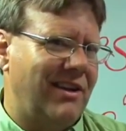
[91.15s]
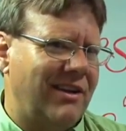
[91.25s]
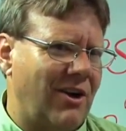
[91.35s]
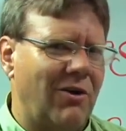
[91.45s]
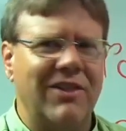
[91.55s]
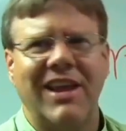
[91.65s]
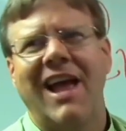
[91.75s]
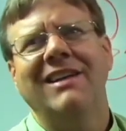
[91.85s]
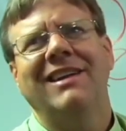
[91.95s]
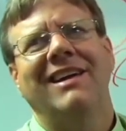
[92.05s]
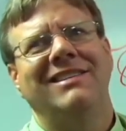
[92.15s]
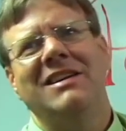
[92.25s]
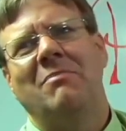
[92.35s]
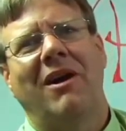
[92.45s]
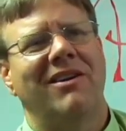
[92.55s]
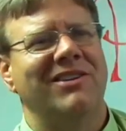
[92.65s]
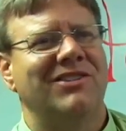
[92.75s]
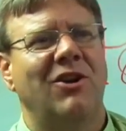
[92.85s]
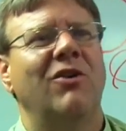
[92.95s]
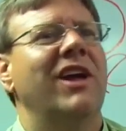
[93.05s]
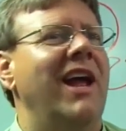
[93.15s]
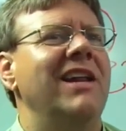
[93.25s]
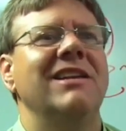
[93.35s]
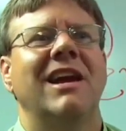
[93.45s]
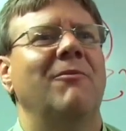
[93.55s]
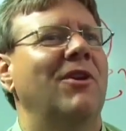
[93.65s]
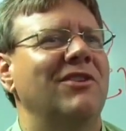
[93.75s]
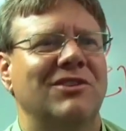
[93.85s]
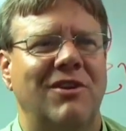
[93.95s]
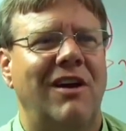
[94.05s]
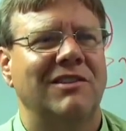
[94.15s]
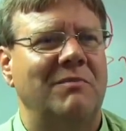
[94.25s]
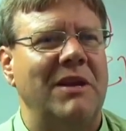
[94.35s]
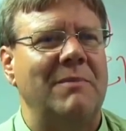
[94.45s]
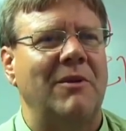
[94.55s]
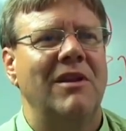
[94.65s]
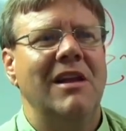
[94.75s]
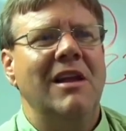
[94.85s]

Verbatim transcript: Go to the anti-tea parties. Go to any time where there's crowds of people.